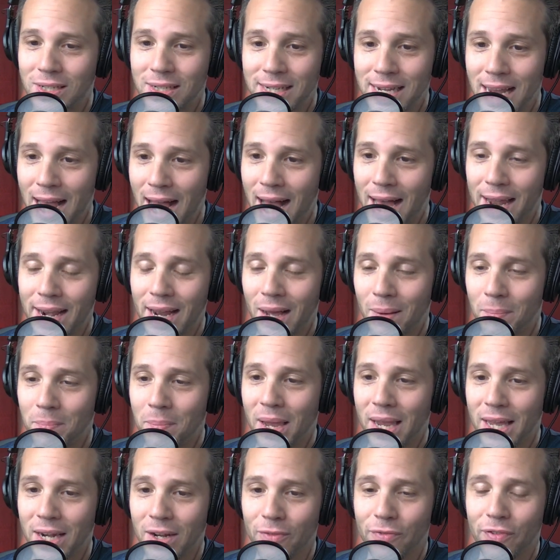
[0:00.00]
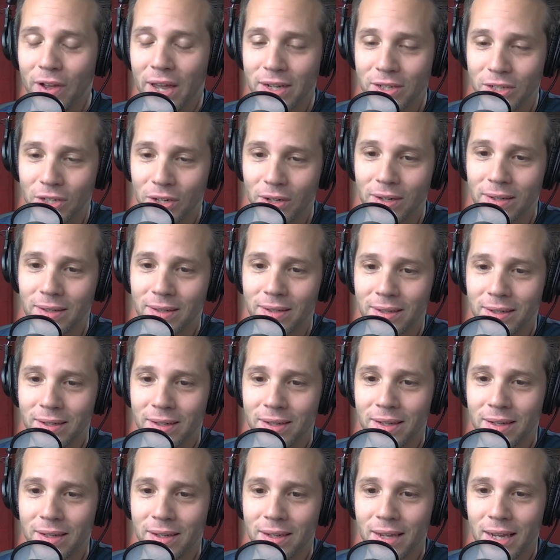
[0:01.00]
not a main eventer.
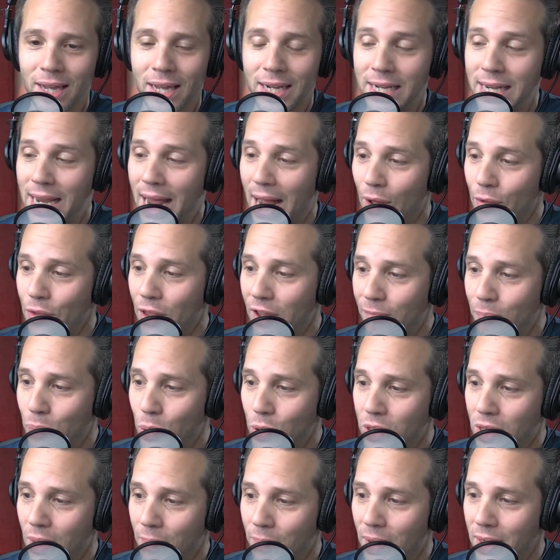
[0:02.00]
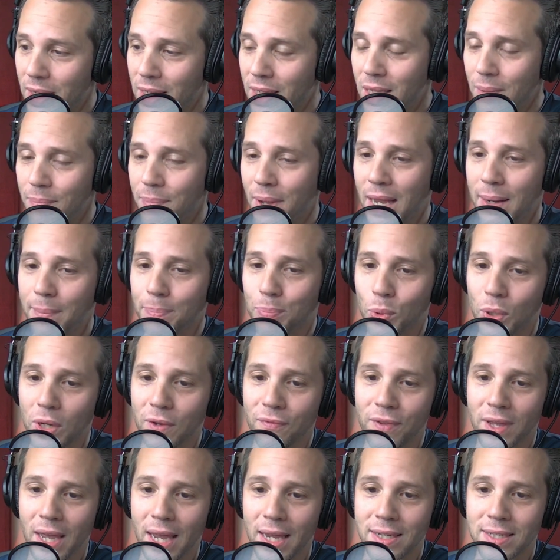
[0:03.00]
And now they've put the Money in the Bank
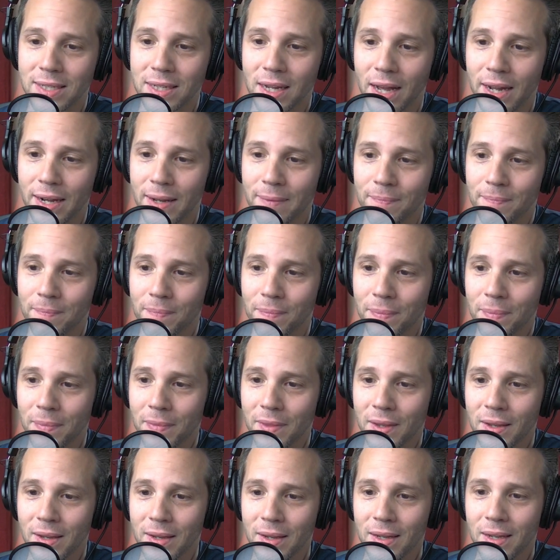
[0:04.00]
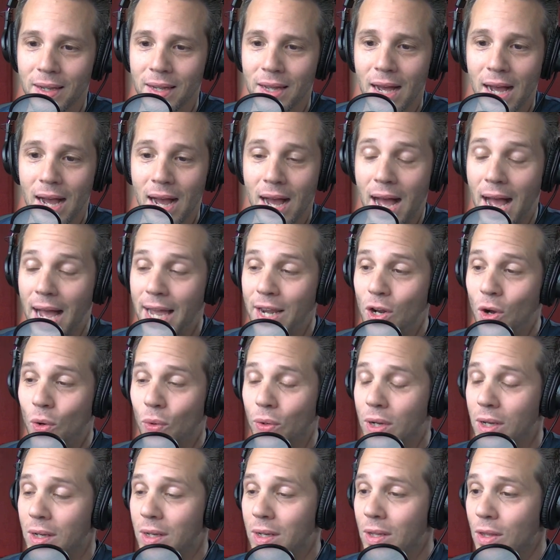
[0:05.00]
briefcase on him. I
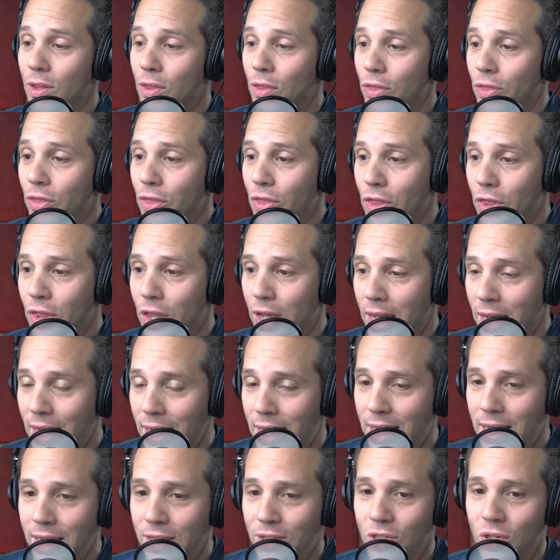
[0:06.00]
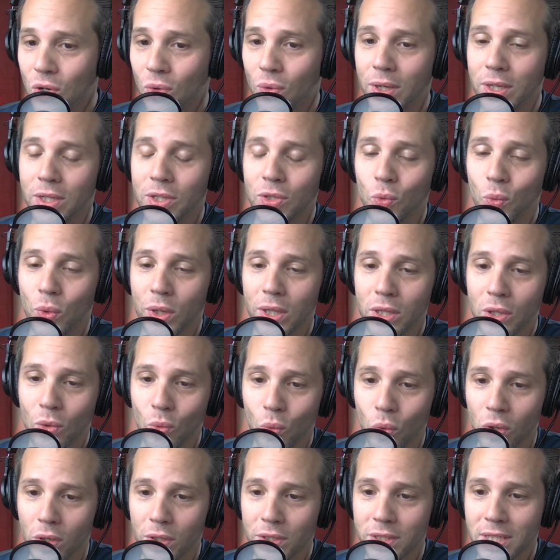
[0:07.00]
don't think he's going to win the
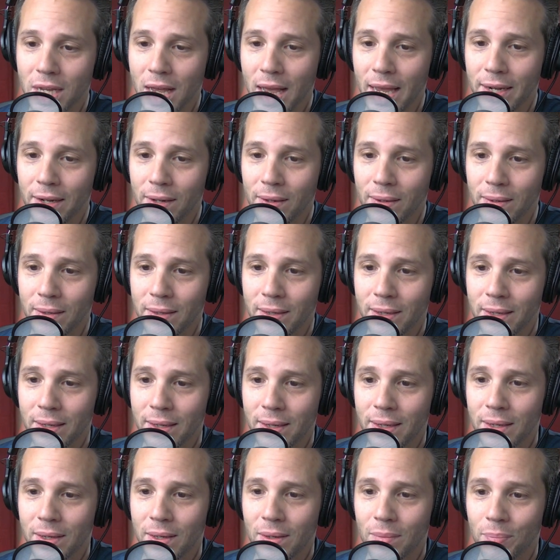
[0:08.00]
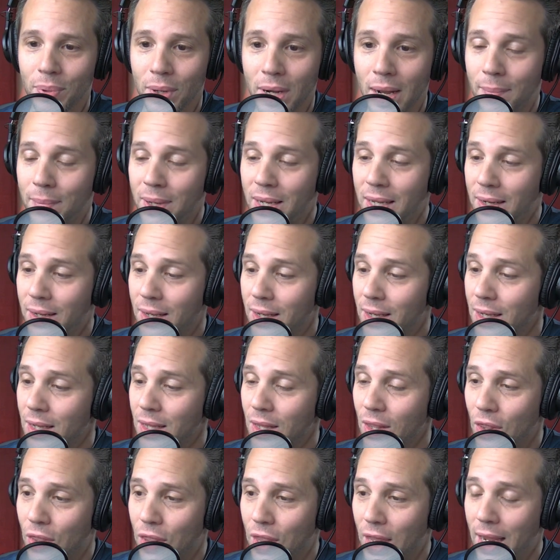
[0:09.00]
world title, but I mean,
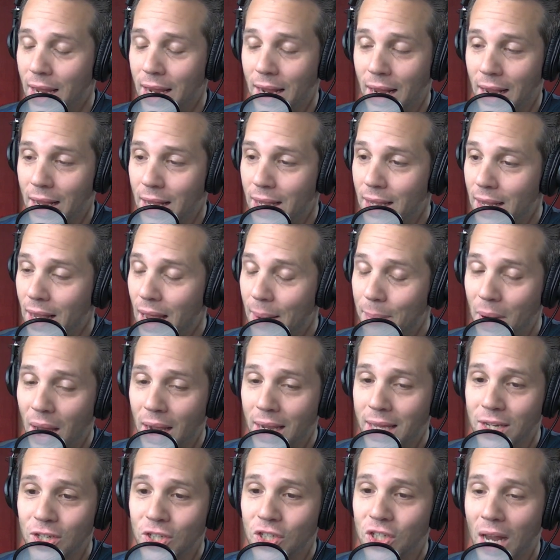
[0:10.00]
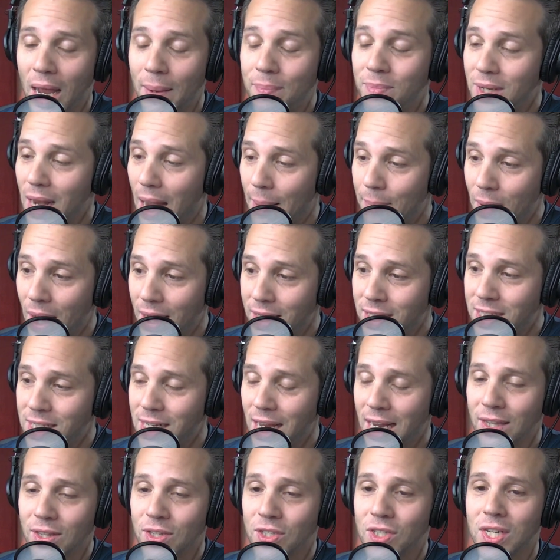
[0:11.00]
they. I'm not going to. I'm, I'm not
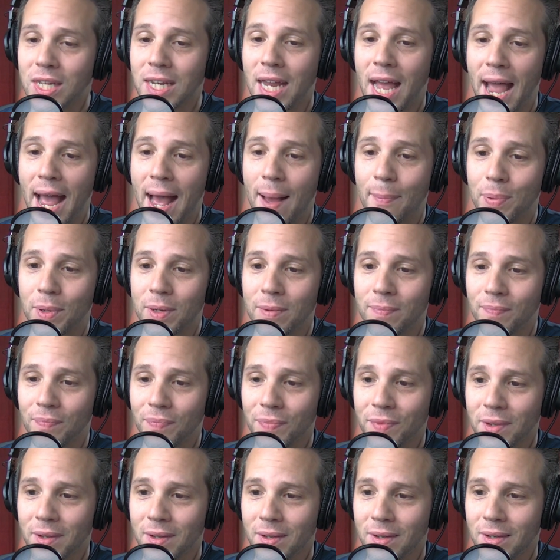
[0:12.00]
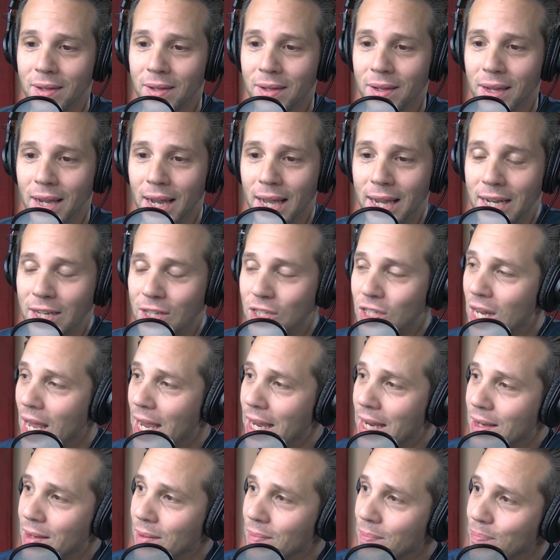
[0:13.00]
saying this is going to happen. And it's
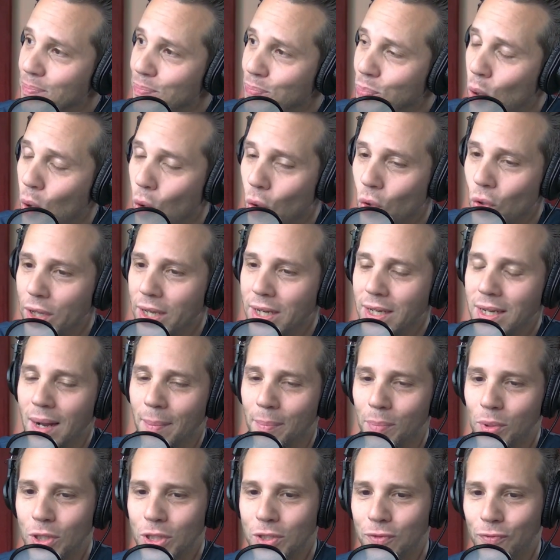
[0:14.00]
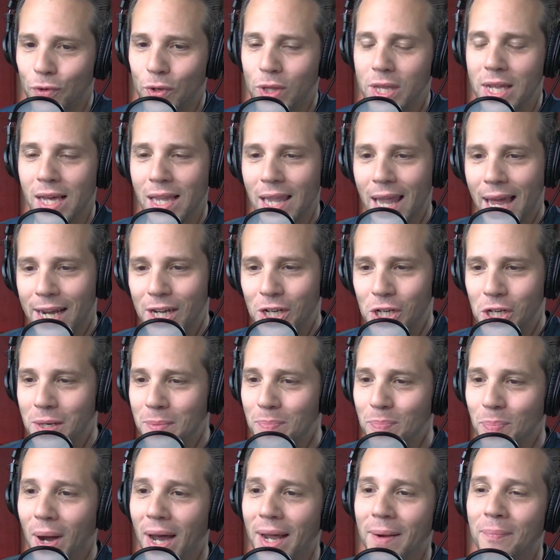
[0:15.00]
like polling numbers for the
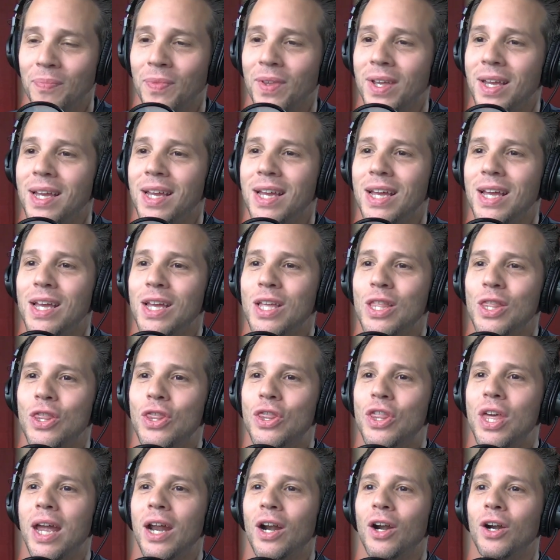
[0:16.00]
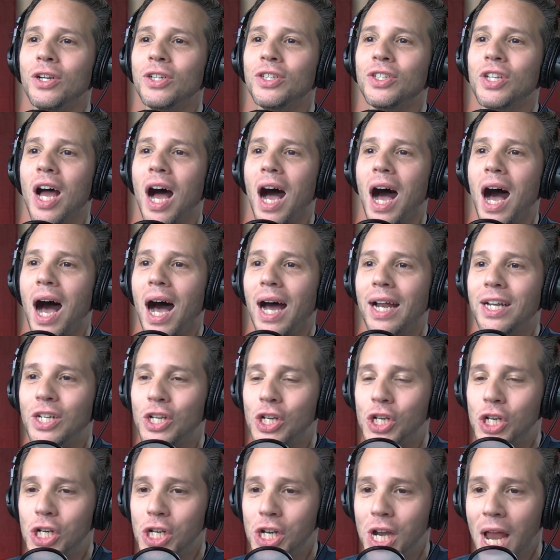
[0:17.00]
election, but there's a
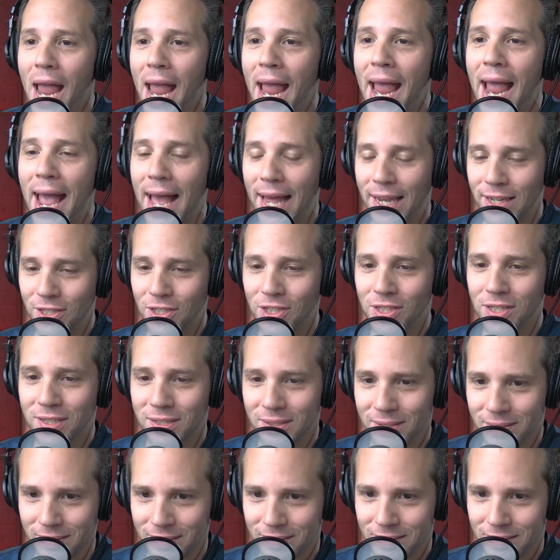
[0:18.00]
chance,